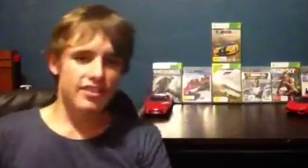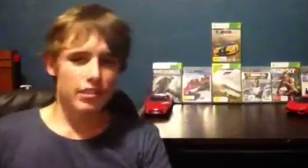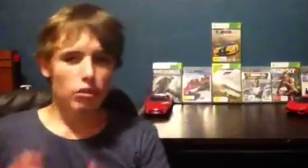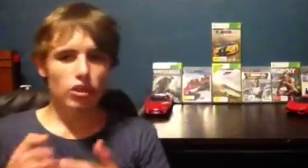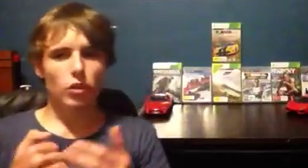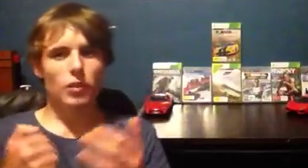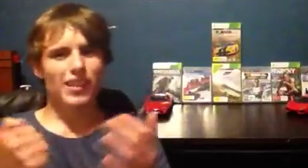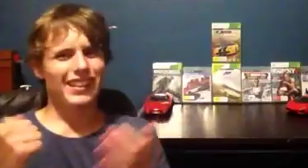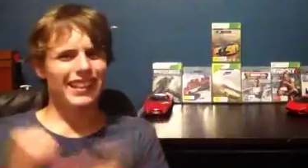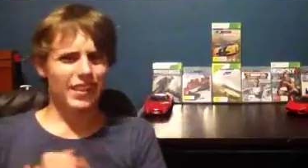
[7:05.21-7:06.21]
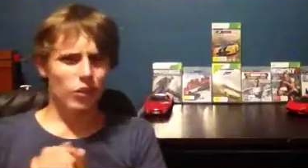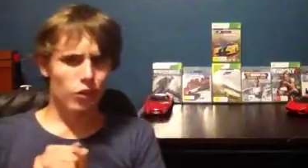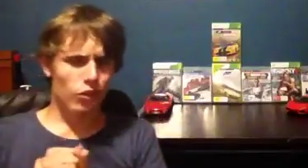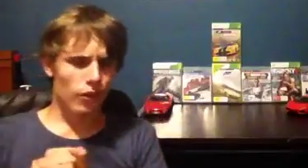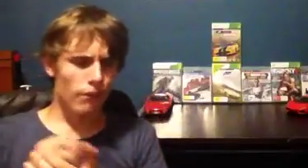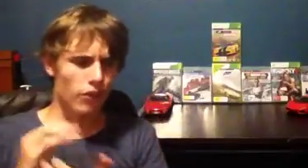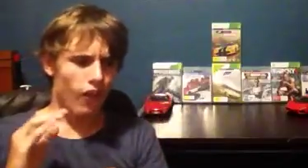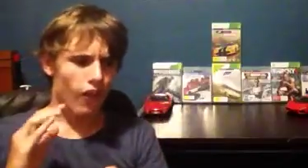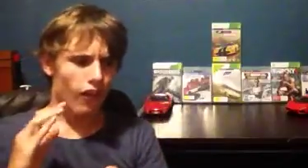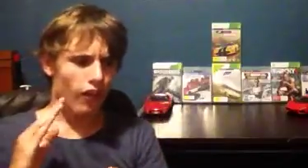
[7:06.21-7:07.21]
still don't know whether to get it or not,
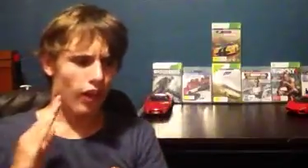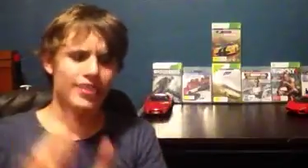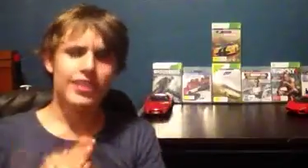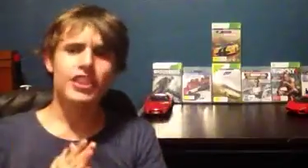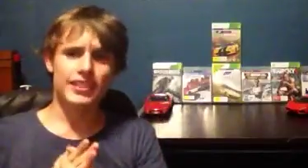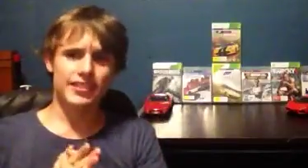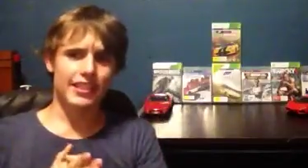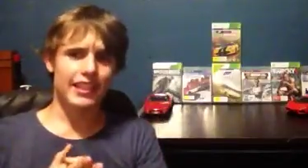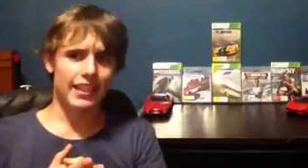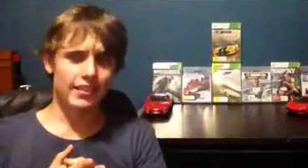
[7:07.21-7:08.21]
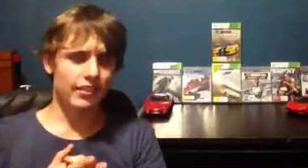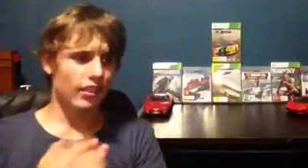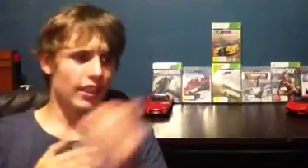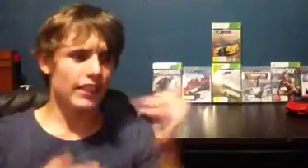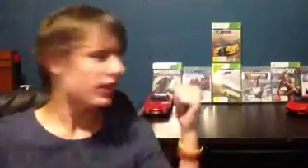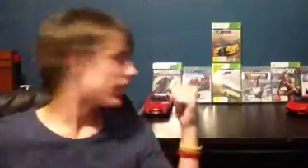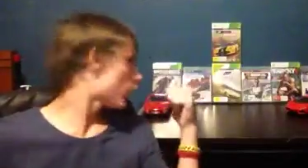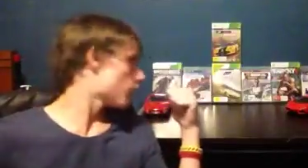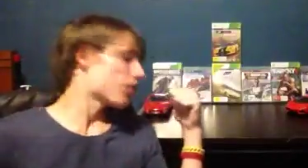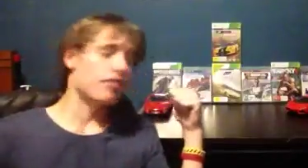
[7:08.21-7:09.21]
I suggest to get it. Even get it
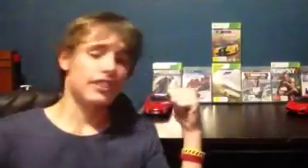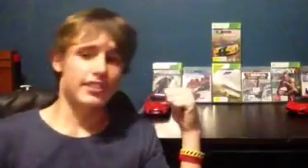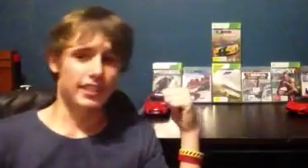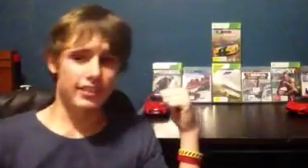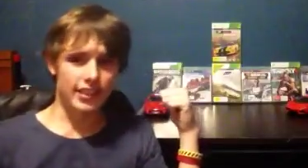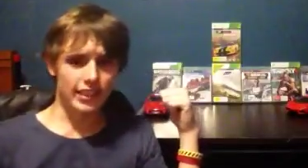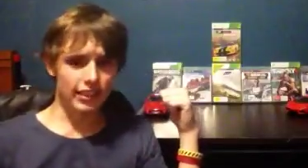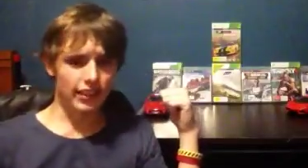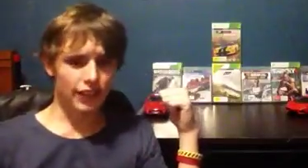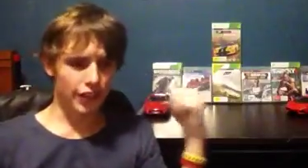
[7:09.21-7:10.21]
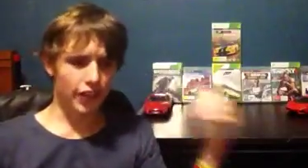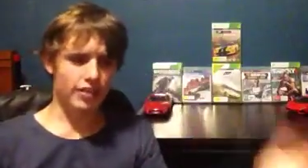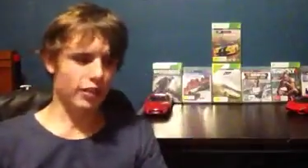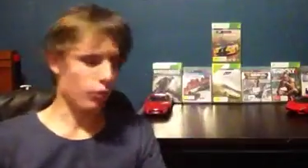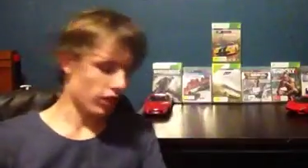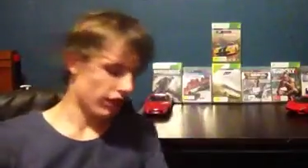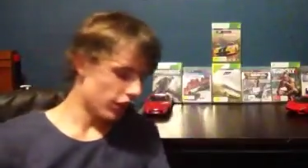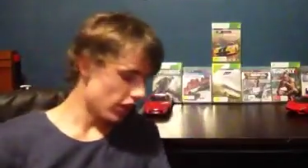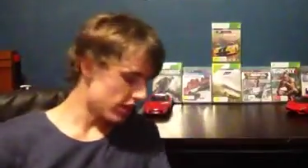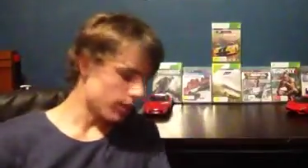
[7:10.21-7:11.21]
on the 360. If you guys don't want it, if you
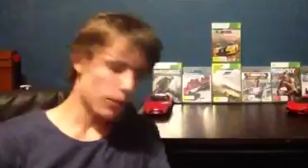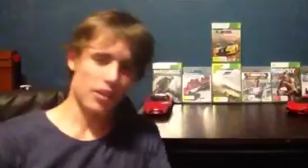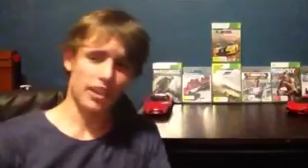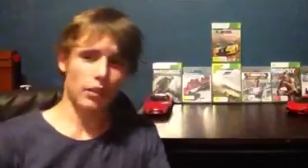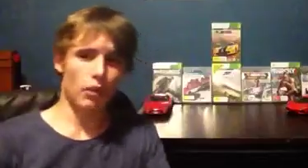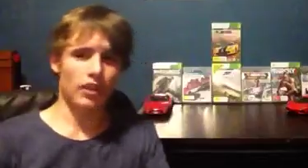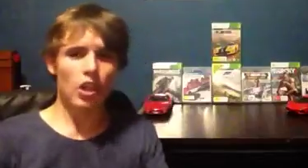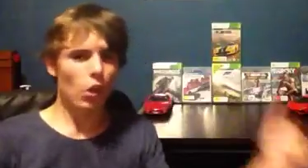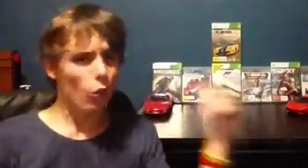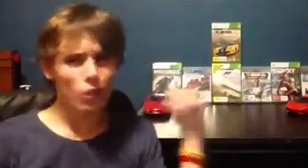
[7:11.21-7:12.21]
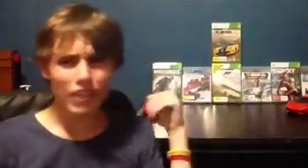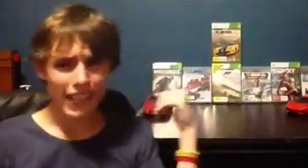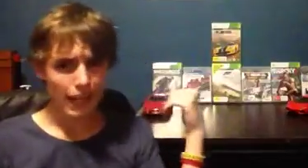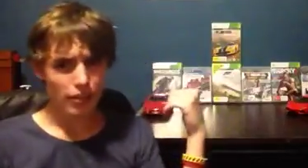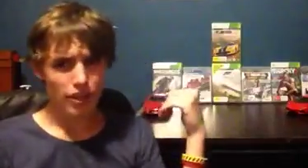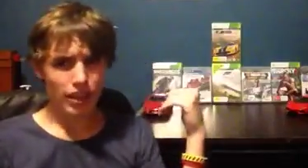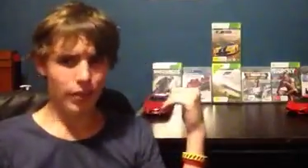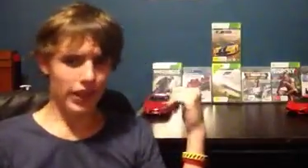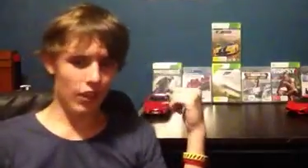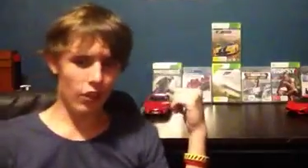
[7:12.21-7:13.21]
guys aren't bothered to get a one, all the games that are
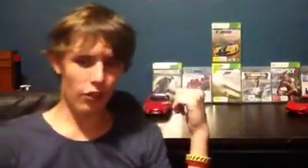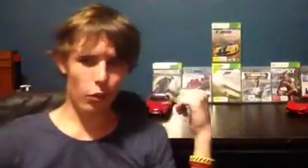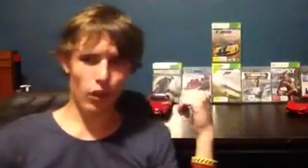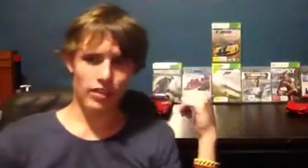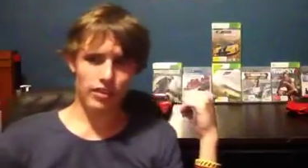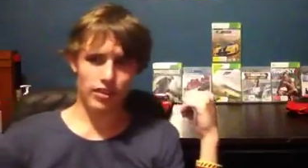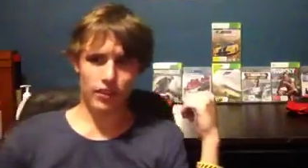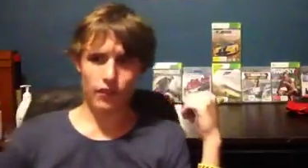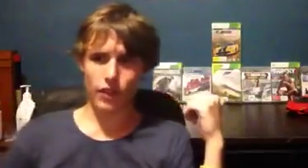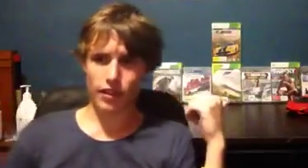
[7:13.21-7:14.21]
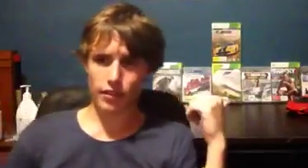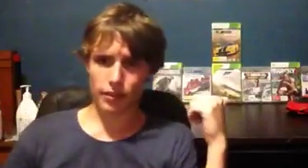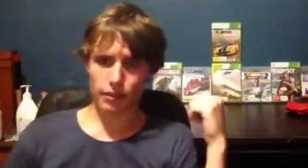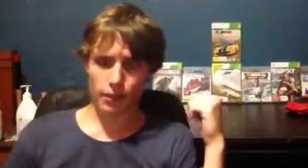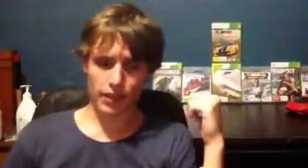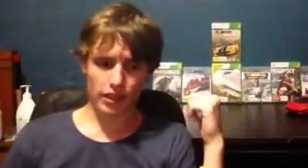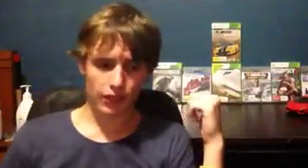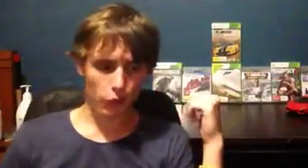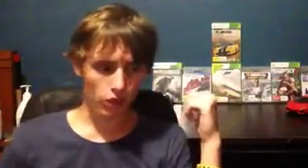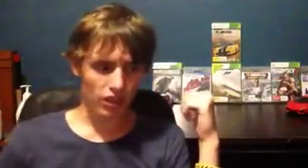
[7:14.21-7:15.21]
coming out on the ones and the
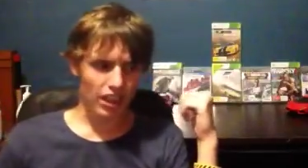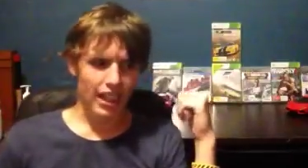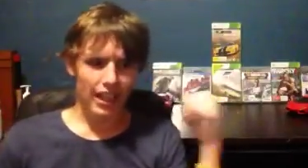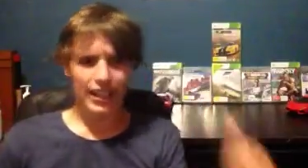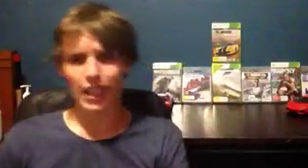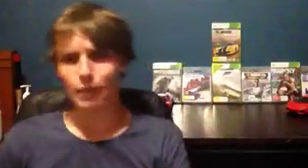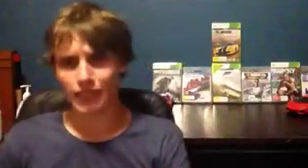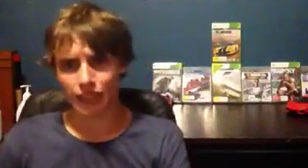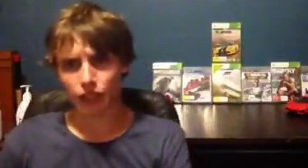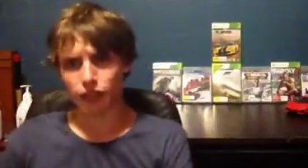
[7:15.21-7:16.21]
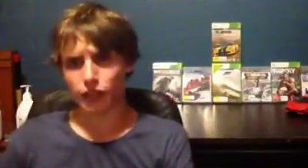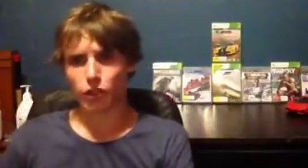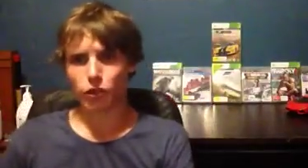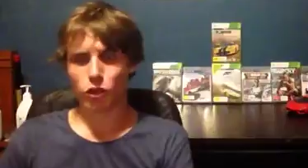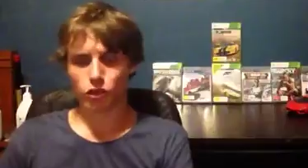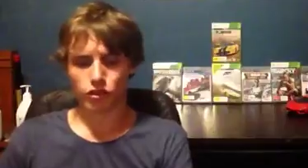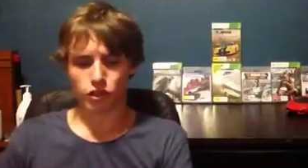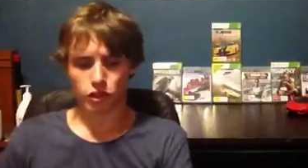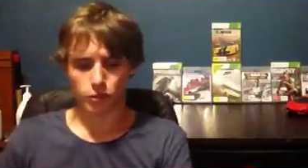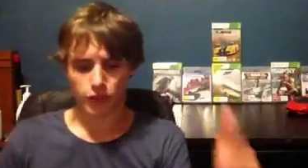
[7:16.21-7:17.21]
PS4s are coming out on the old
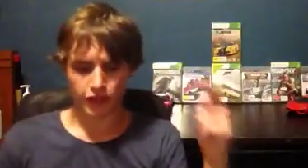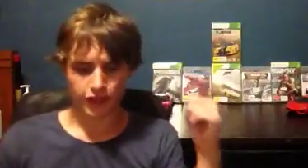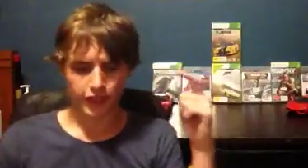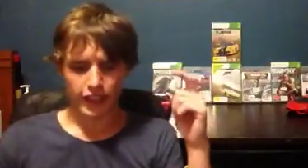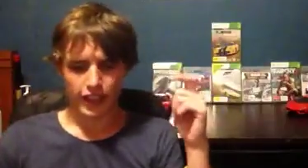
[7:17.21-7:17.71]
consoles, because